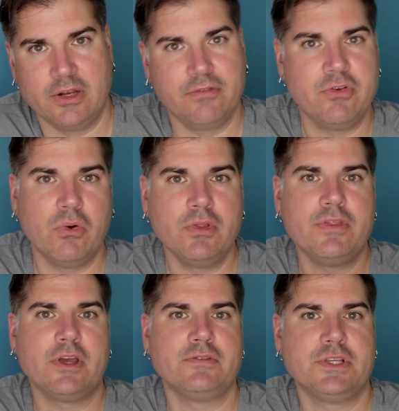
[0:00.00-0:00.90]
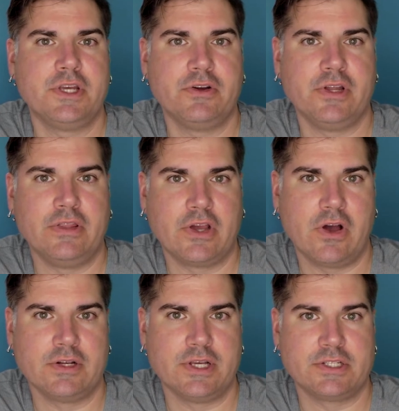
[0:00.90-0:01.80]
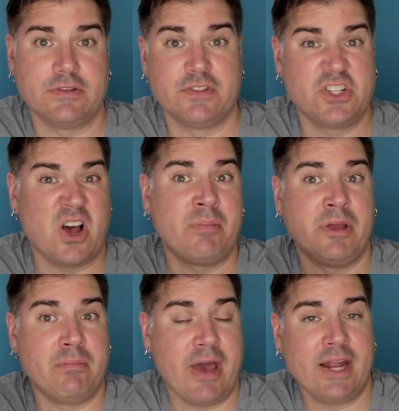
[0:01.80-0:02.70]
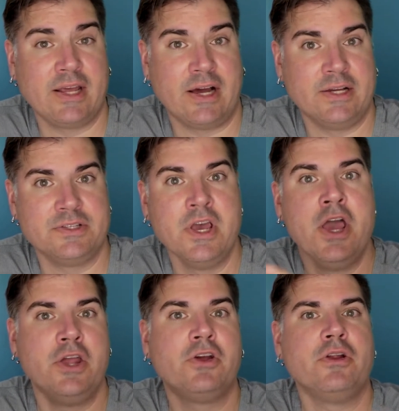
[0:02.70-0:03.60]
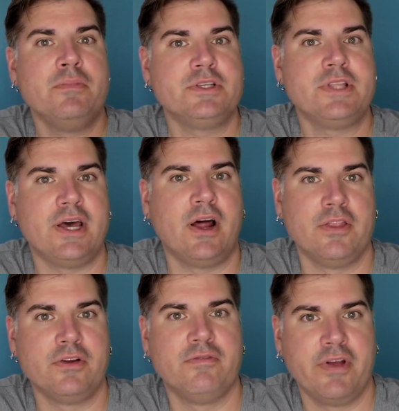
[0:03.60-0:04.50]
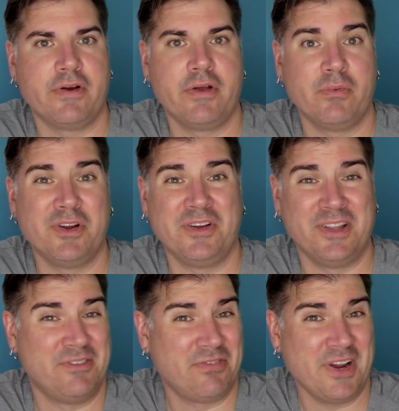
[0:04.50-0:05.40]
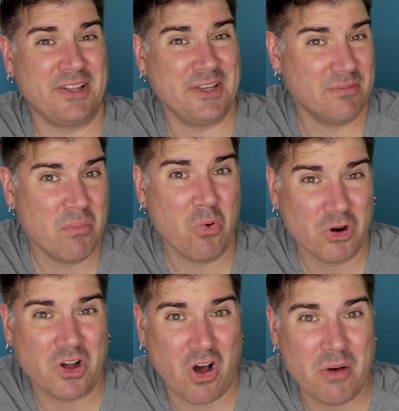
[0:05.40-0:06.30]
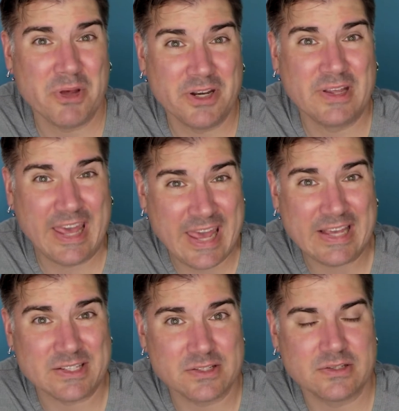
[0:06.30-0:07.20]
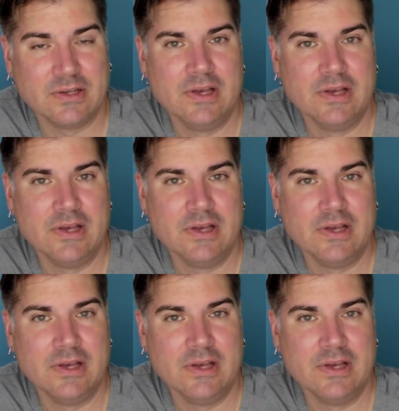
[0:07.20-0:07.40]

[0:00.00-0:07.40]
And if you only think of security in the context of stopping bad guys, you're going to miss that other very real and frankly more common case.